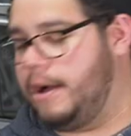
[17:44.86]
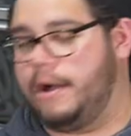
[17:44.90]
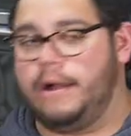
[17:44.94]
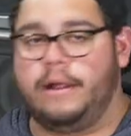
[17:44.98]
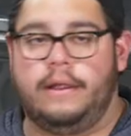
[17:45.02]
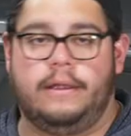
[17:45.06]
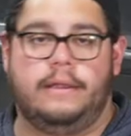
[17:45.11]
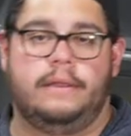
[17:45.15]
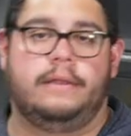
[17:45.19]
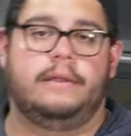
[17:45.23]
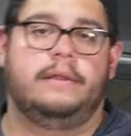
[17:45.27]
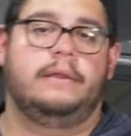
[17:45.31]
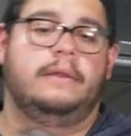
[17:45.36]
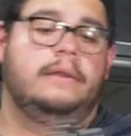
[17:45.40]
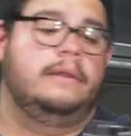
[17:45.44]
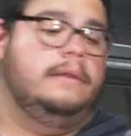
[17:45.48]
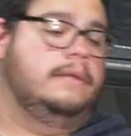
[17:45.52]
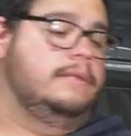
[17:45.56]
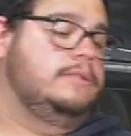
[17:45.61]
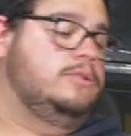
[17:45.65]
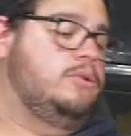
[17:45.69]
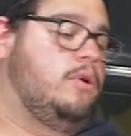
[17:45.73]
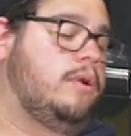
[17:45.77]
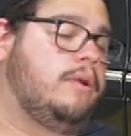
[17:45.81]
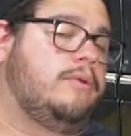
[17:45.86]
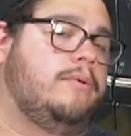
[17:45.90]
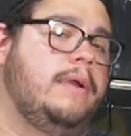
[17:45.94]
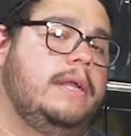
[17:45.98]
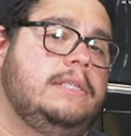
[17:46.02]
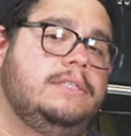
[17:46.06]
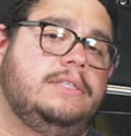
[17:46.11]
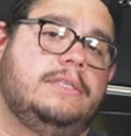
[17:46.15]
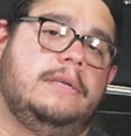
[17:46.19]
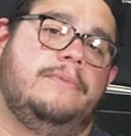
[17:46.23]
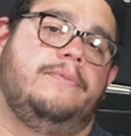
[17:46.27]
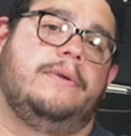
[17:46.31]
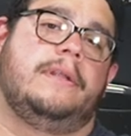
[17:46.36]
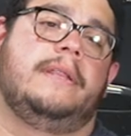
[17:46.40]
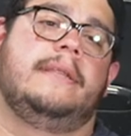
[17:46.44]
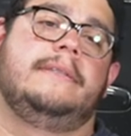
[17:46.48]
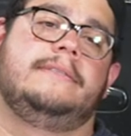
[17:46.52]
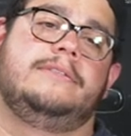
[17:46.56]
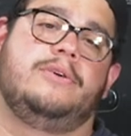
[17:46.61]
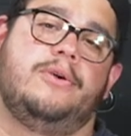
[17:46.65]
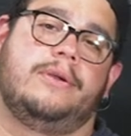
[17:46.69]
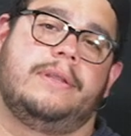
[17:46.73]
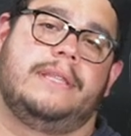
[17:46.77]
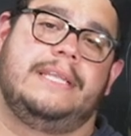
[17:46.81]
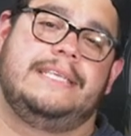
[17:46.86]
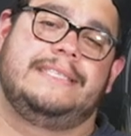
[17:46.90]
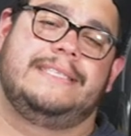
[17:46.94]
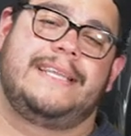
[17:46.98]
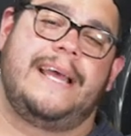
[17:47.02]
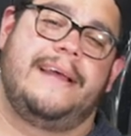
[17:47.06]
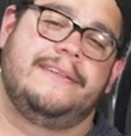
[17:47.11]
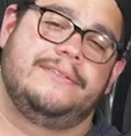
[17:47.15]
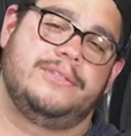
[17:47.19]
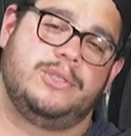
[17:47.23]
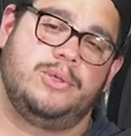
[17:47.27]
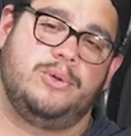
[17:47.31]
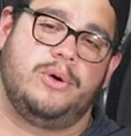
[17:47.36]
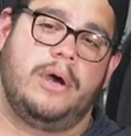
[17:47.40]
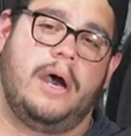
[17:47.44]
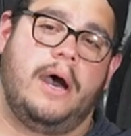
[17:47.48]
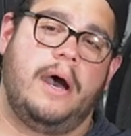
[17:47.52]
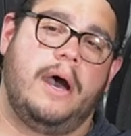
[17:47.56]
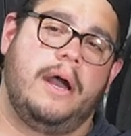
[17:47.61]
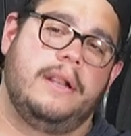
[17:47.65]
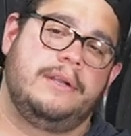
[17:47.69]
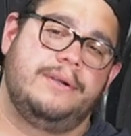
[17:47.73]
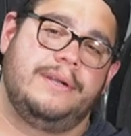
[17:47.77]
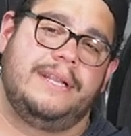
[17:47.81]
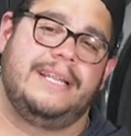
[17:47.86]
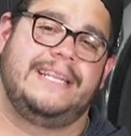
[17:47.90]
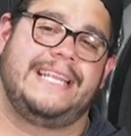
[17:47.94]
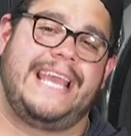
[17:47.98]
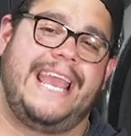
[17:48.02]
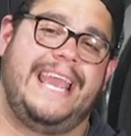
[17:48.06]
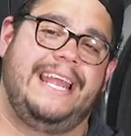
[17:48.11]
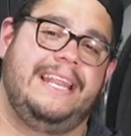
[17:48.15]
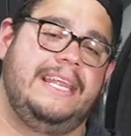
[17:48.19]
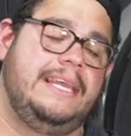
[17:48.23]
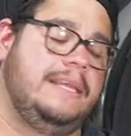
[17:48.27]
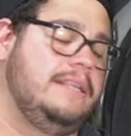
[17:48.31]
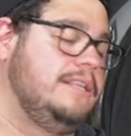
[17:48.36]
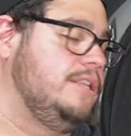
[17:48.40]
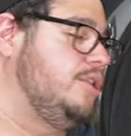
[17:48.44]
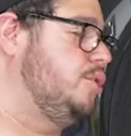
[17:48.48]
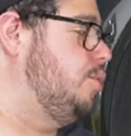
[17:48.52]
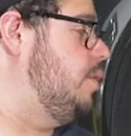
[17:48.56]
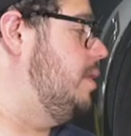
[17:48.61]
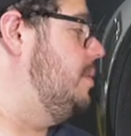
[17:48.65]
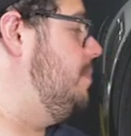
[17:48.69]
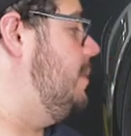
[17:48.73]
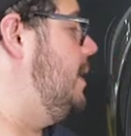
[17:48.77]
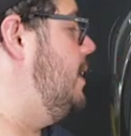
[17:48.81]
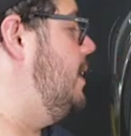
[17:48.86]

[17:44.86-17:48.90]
our torque wrench, and we're gonna torque these down to 180 Newton